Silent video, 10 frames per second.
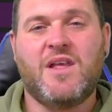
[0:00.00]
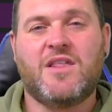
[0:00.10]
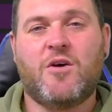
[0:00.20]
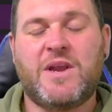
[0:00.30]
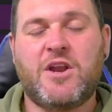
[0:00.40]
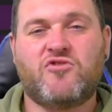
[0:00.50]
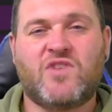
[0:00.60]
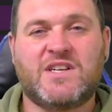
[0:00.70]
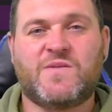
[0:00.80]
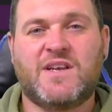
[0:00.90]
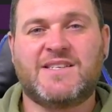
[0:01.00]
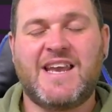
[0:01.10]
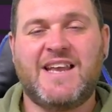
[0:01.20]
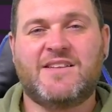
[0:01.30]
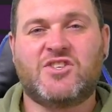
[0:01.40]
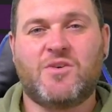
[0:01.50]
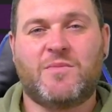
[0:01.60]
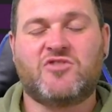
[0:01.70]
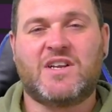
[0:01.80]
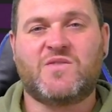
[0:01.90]
There'll be no transfers in the summer
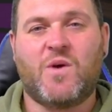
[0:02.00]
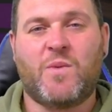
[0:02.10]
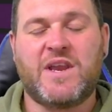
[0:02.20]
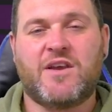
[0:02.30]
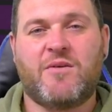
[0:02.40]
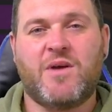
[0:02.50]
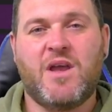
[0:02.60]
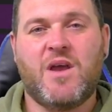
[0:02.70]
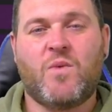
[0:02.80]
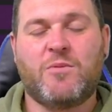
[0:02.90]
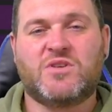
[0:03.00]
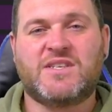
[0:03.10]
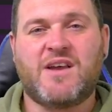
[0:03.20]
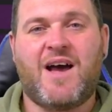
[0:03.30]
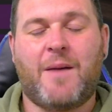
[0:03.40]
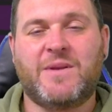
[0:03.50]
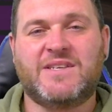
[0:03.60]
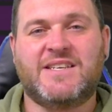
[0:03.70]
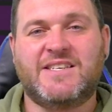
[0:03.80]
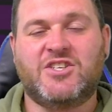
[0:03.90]
transfer window. We will start our
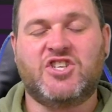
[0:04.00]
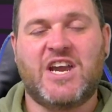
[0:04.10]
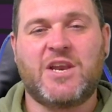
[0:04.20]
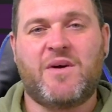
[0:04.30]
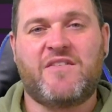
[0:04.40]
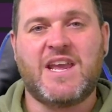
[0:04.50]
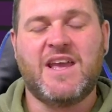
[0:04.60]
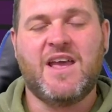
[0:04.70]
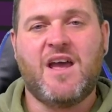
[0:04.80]
business in January.